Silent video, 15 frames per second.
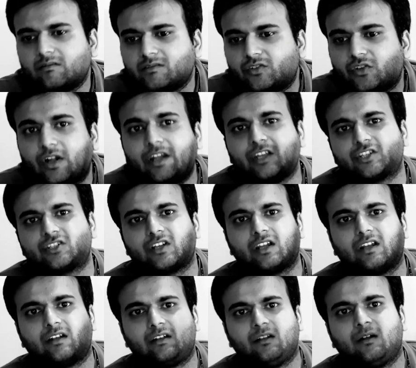
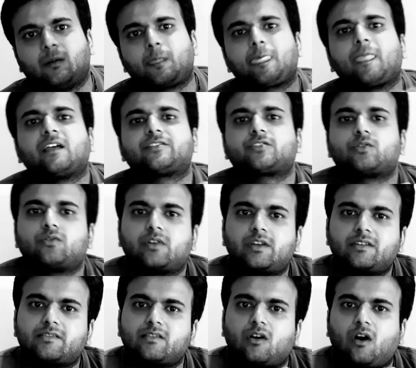traditional
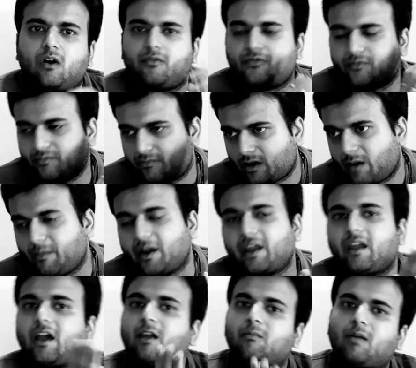stories of
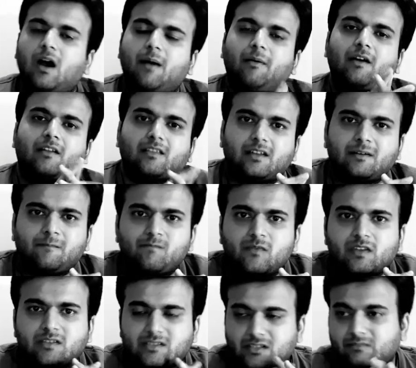Ramayana and Mahabharata,
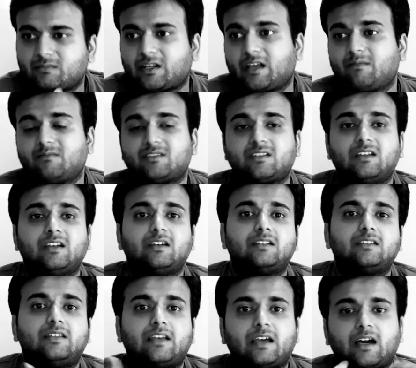sometimes
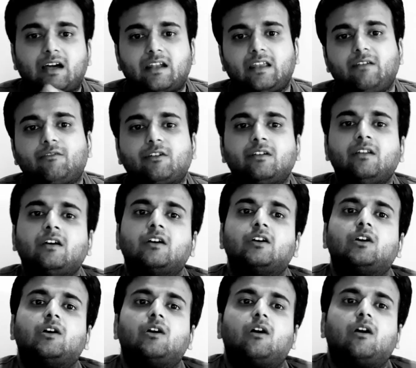they are even
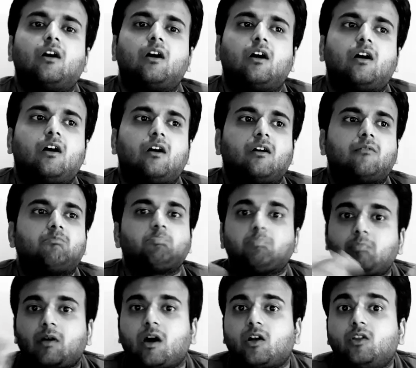
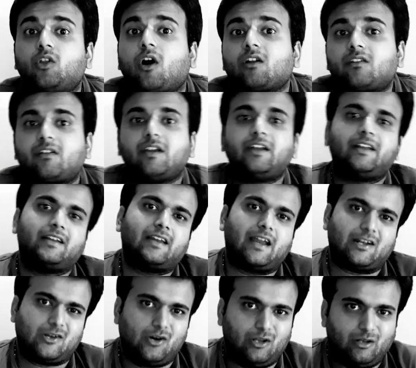not written
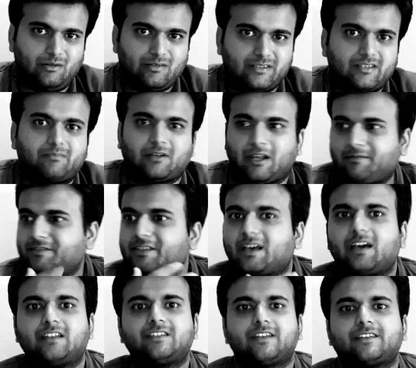at all, sometimes they
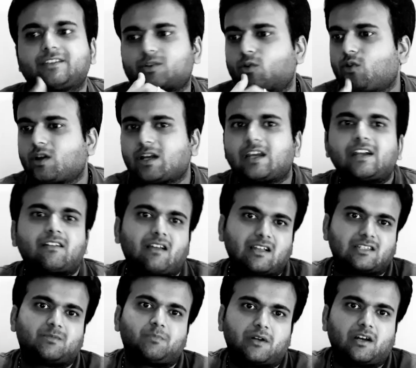are just orally
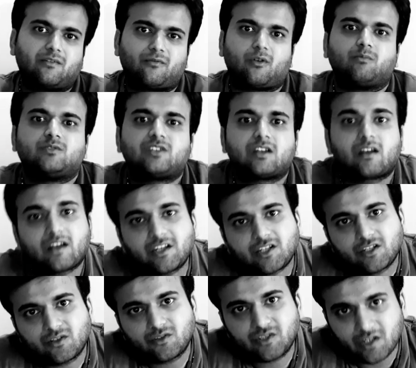transmitted from
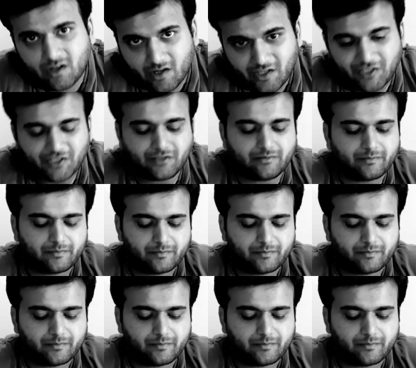generation to generation.